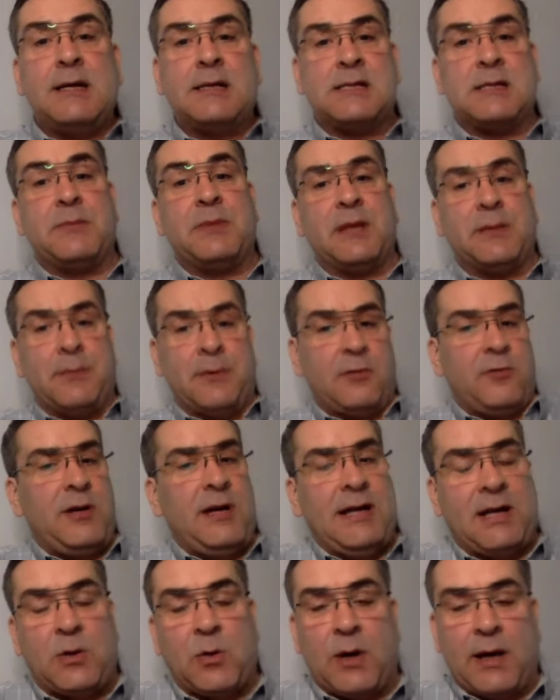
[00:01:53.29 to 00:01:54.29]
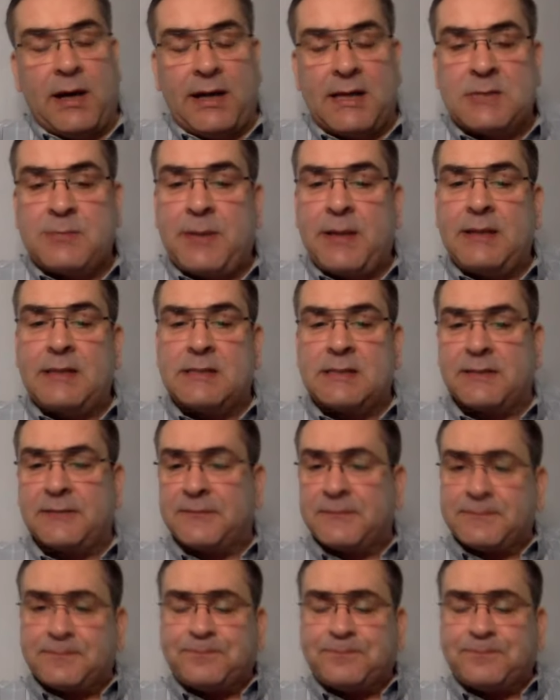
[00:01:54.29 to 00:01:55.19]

Some of them are really quite expensive.